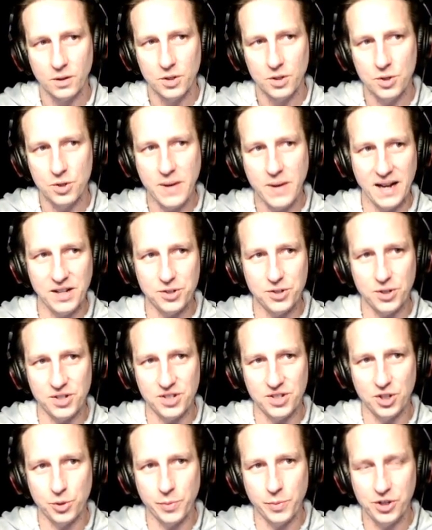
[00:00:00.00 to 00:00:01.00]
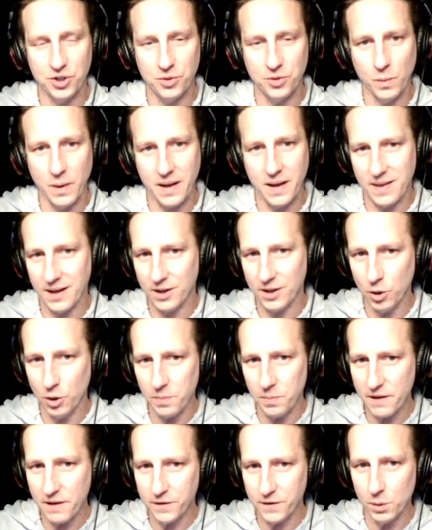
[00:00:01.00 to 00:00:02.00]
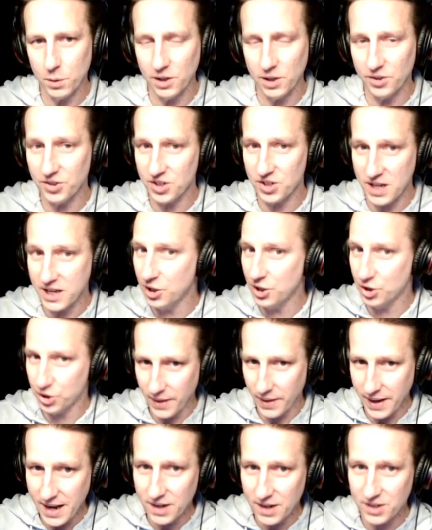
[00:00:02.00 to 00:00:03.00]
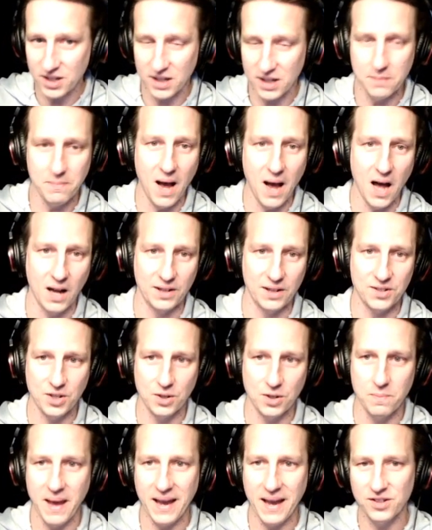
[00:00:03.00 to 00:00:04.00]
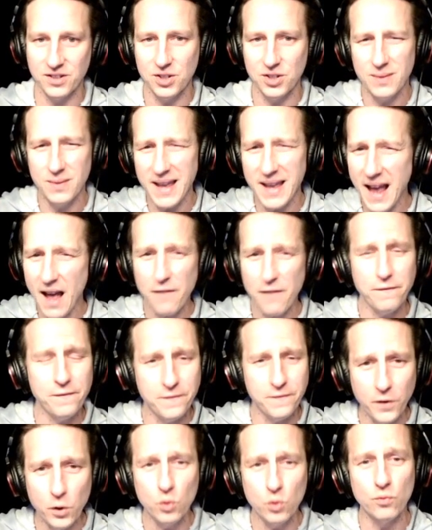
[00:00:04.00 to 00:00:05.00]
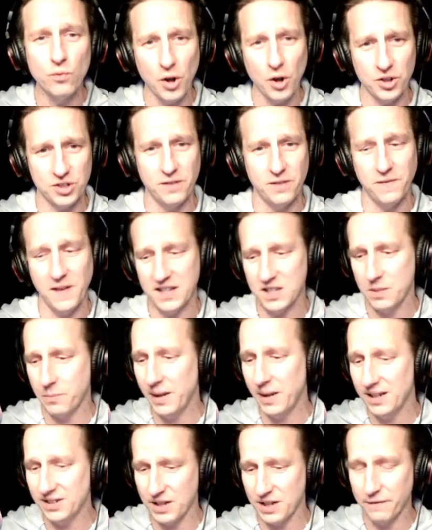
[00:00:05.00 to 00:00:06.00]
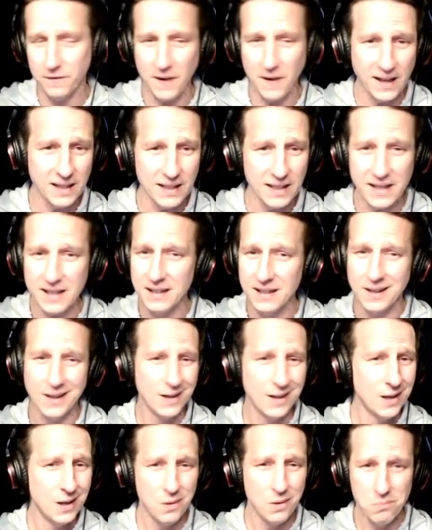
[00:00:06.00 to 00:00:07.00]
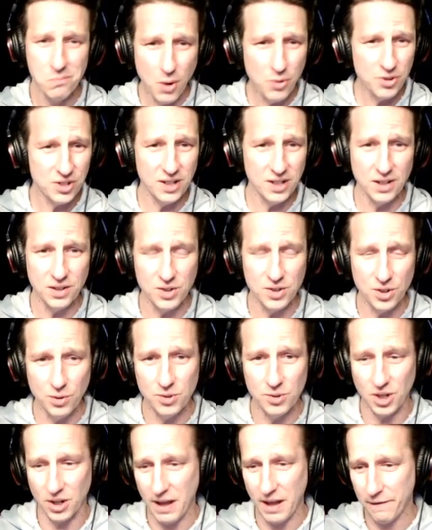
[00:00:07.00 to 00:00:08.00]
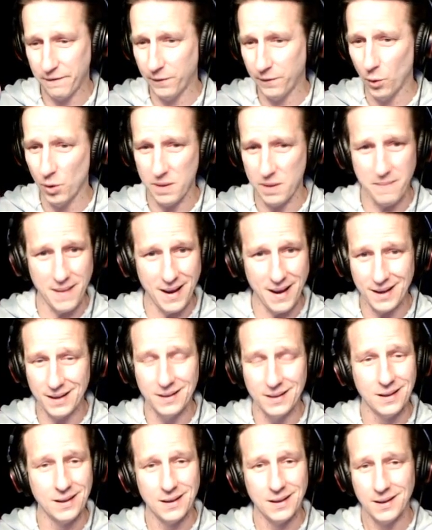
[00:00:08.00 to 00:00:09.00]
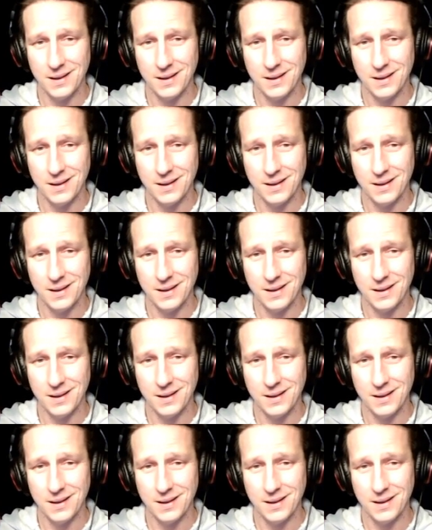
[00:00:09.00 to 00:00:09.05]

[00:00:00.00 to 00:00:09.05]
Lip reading: you get into the situation where there could be a few little sneaky trades that the Marlins could make too. They have full roster flexibility. Frankly, most of the dudes on their 40-man